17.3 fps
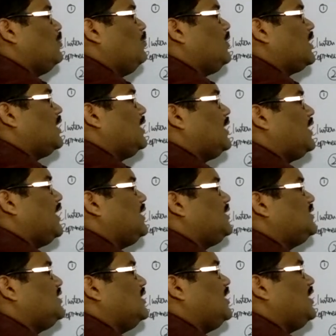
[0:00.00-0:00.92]
We can
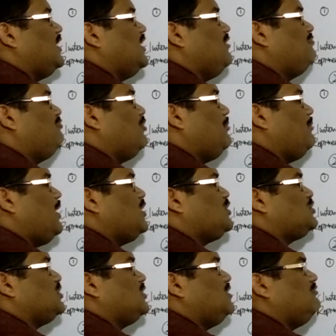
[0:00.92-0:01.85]
get the
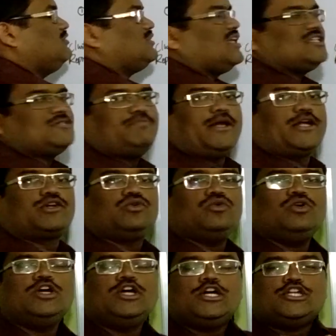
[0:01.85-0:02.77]
information with respect
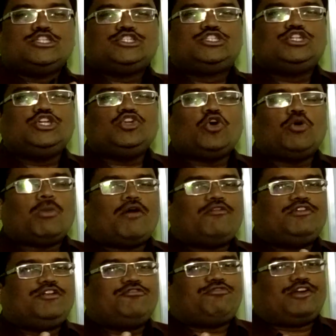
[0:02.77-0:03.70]
to genome
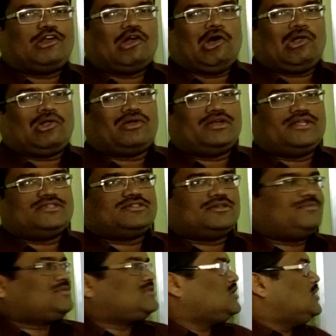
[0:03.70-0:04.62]
of different
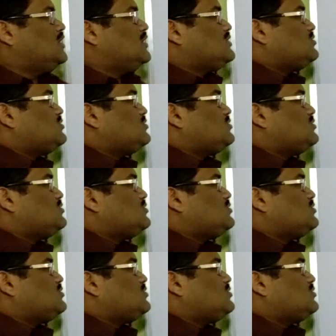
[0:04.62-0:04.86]
organisms.